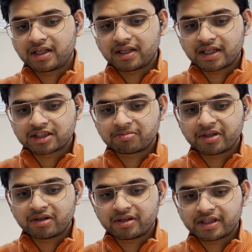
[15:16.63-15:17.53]
Task
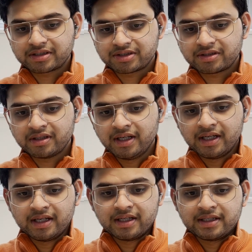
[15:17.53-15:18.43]
prioritization.
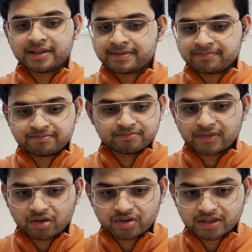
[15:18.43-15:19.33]

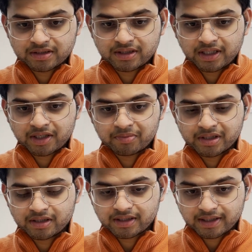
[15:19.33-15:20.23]
Now this is the
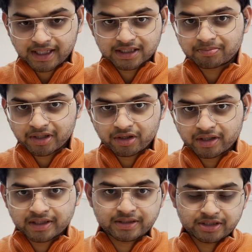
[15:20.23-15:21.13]
task
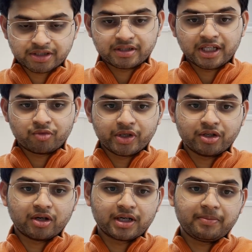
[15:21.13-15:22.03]
prioritization that we
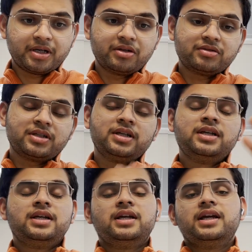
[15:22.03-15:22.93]
talked about
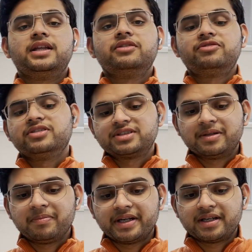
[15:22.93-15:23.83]
in the first
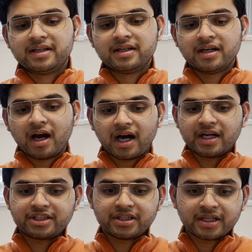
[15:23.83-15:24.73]
template.
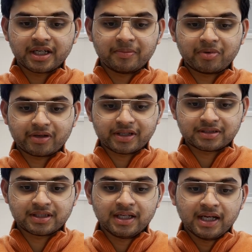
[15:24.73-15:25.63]
Urgent and importance
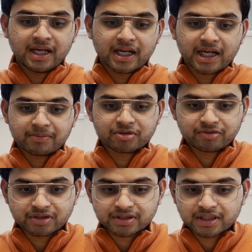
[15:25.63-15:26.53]
comes
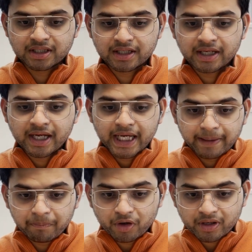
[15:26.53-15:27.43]
first.
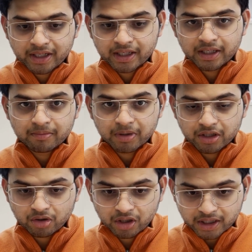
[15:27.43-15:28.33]
Important but
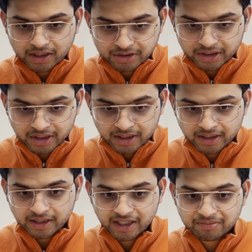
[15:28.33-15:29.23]
not urgent
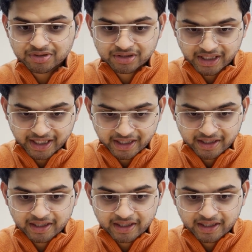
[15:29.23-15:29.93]
comes the second.